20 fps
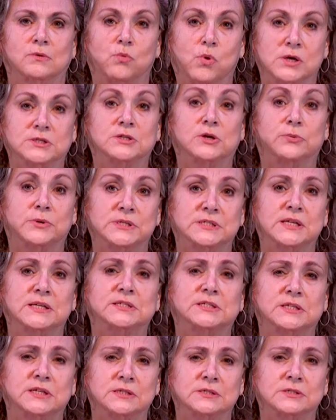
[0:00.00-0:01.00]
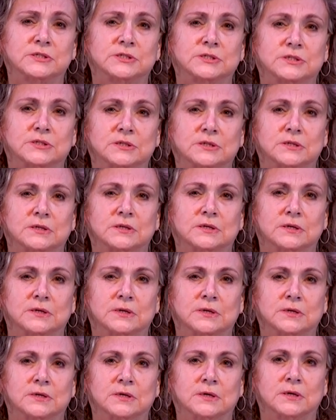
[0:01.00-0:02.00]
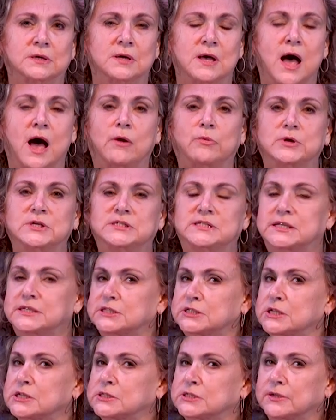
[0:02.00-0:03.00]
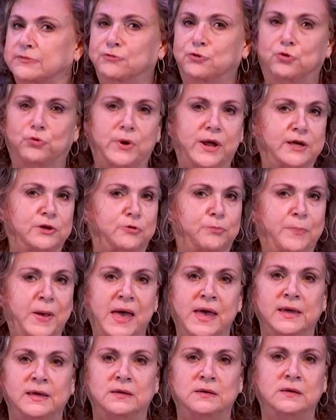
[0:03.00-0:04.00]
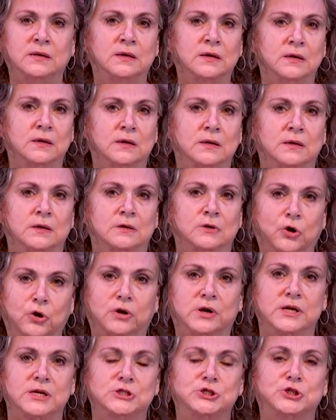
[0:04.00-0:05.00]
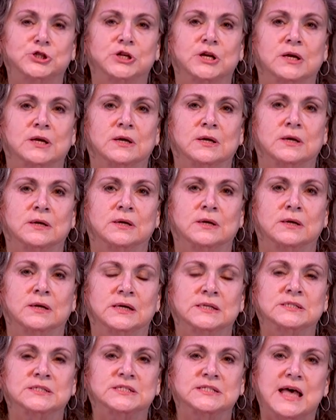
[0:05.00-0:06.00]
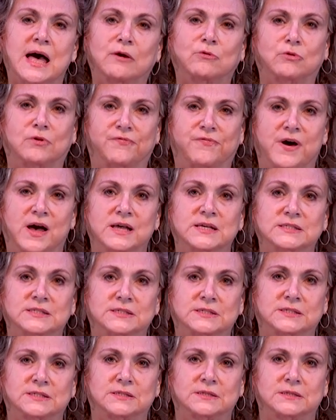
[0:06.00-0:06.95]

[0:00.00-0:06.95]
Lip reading: was a resistance. A resistance of great pain, courage, and sacrifice.